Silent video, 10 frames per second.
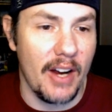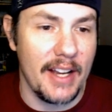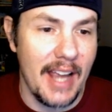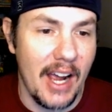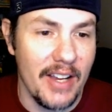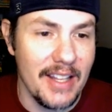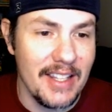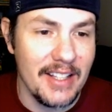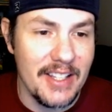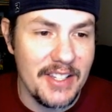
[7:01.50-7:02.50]
now, and
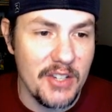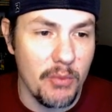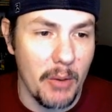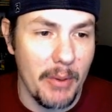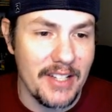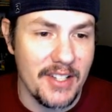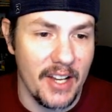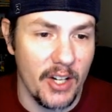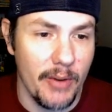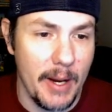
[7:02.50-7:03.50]
then this is where we can set
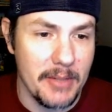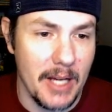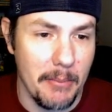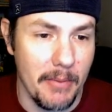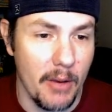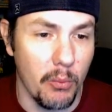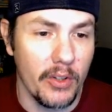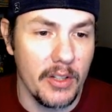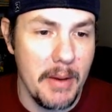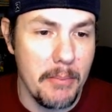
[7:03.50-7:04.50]
a ramp time, and we're
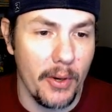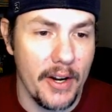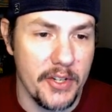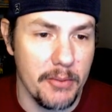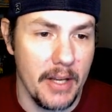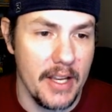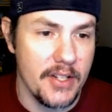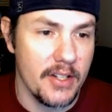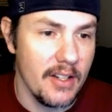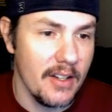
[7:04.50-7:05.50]
going to be pressure
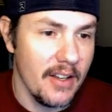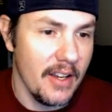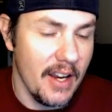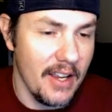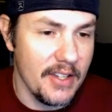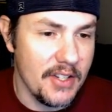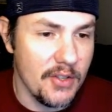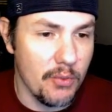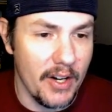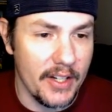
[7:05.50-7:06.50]
based, and this is
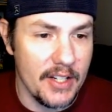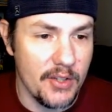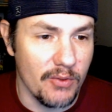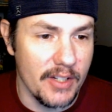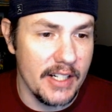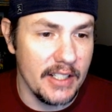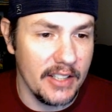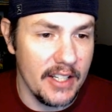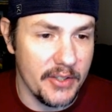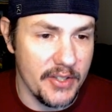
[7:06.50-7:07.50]
where it gets
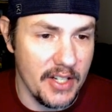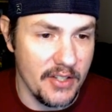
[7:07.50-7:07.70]
really interesting.